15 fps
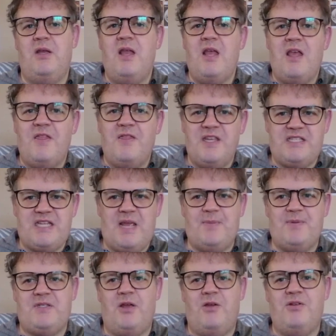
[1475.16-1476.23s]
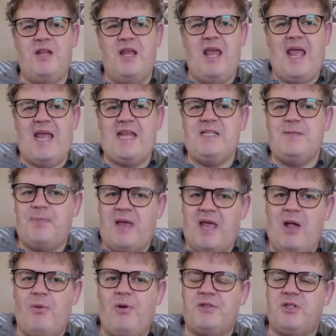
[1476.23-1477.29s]
this episode adds
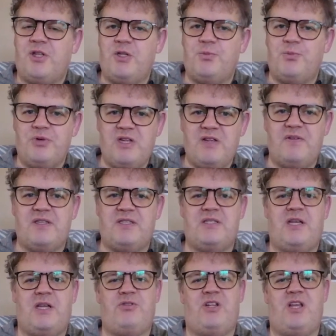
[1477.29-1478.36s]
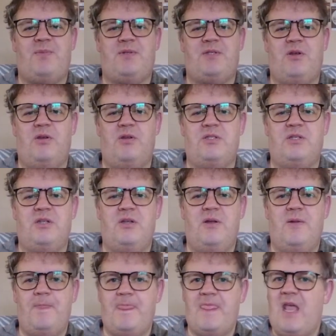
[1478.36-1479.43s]
power to those previous Star Trek episodes.
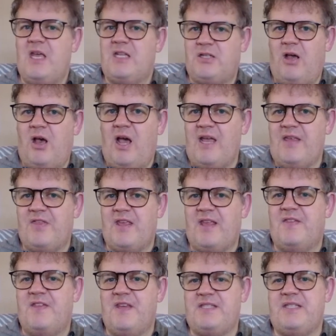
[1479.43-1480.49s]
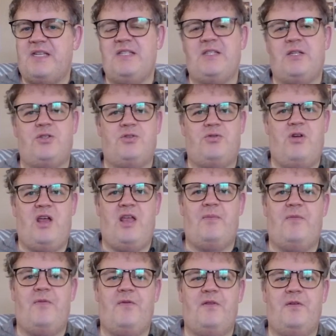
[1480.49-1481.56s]
So I think this is a
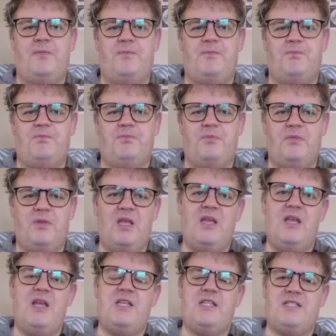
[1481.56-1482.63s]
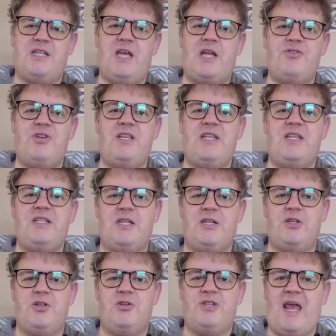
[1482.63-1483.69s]
triumph. Star Trek
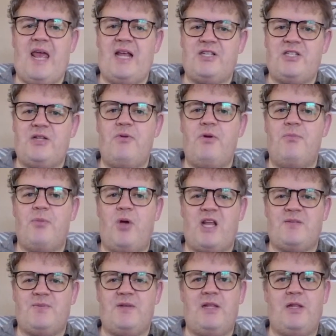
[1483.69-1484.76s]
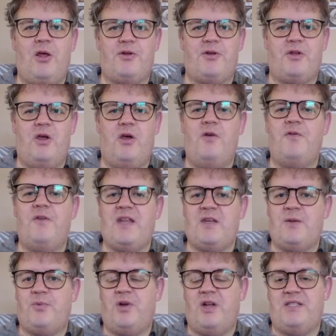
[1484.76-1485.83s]
Continues actually reminds me a lot of
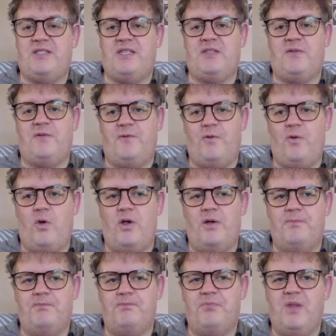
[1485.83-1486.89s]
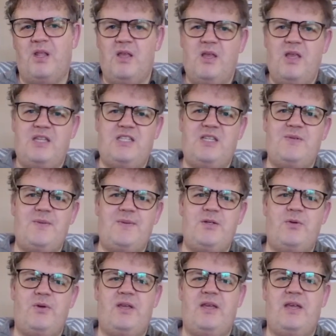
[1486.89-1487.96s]
Enterprise Season 4 seems to be
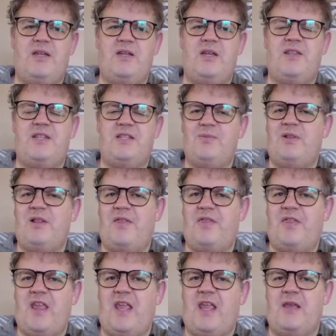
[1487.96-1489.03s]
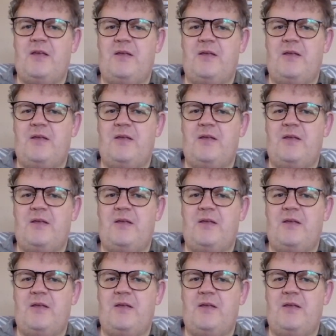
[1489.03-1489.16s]
doing a similar thing.